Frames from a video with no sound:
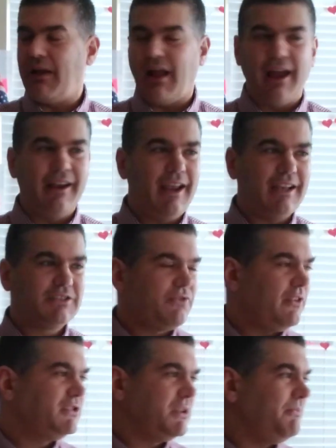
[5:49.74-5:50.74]
I asked
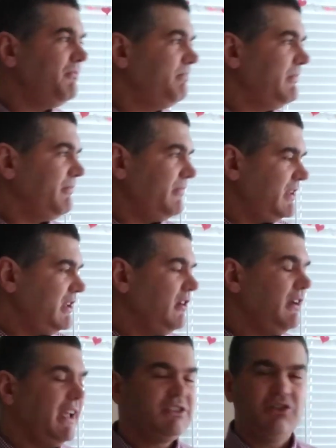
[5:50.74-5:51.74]
for some,
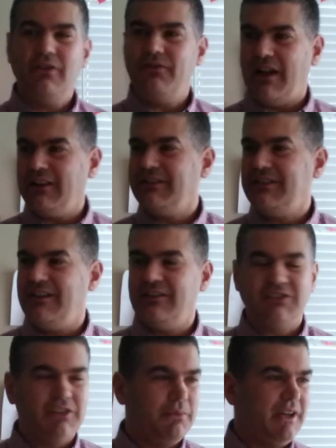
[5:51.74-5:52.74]
ask you to volunteer,
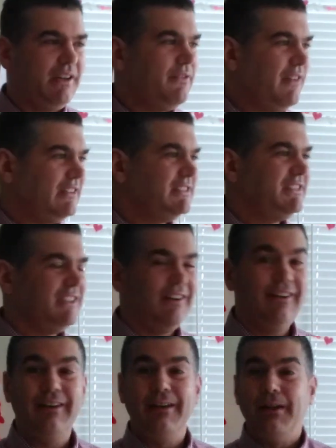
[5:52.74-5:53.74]
somebody here volunteer.